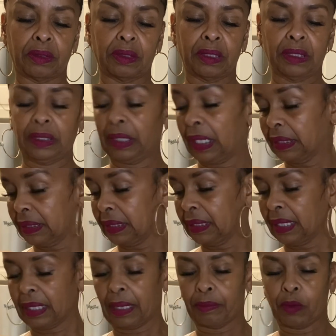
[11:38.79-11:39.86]
the dozen
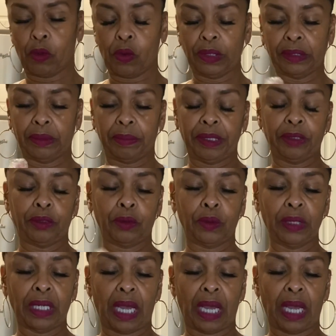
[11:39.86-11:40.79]
that I'm going to be doing.